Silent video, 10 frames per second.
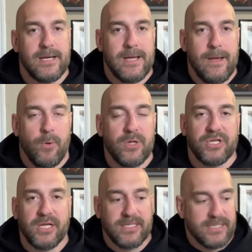which
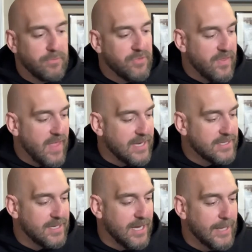is something
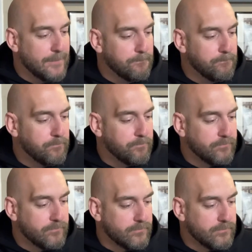that
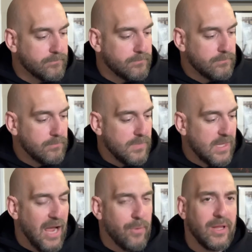
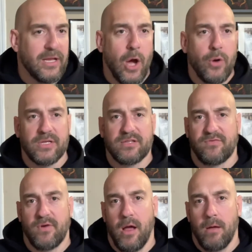I really noticed
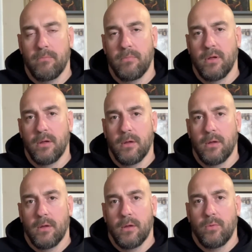from
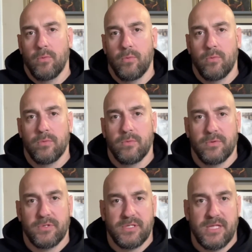
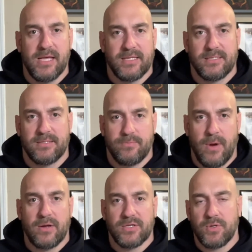this
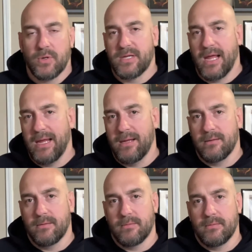record store day
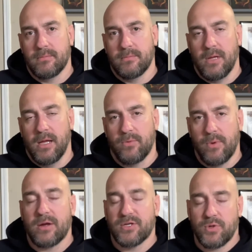
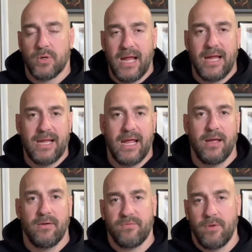
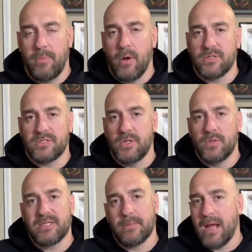date opposed
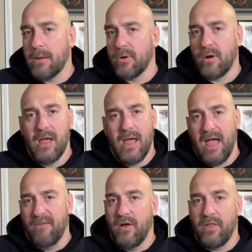to September.
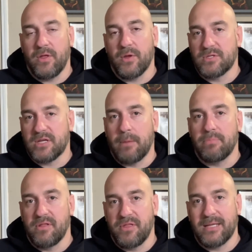I felt like there was a
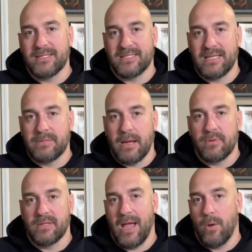couple of things in
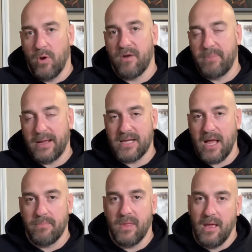September that I would have picked
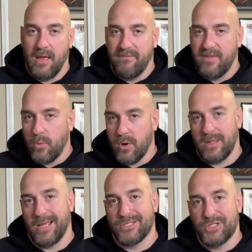up if they weren't
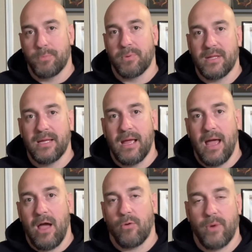like superly
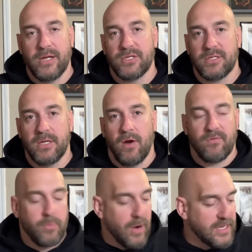outrageously
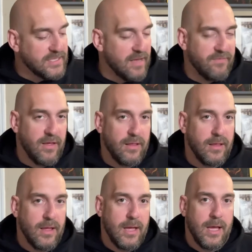overpriced, I felt.
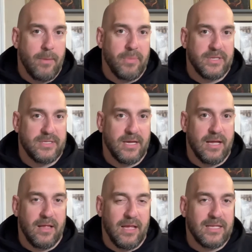But
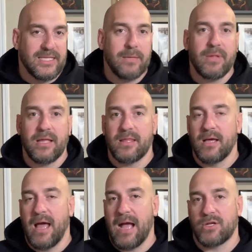it seemed like
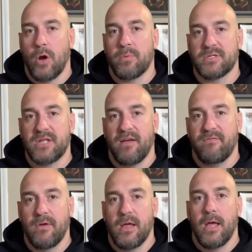the October stuff
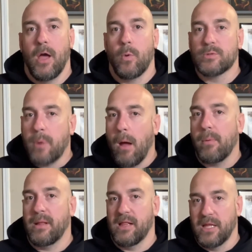was
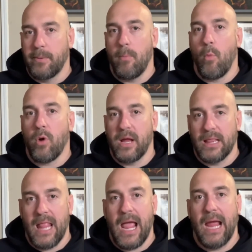probably a little bit more in
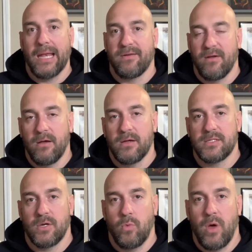line to
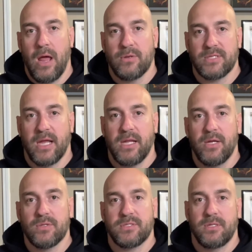what I was kind of
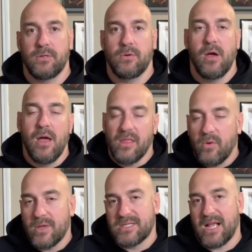used to. There
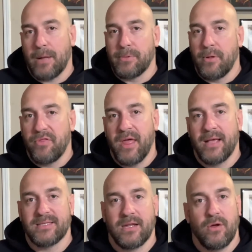was a couple of
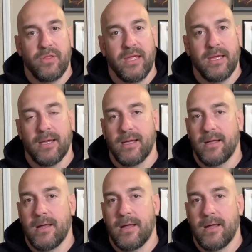things. I know the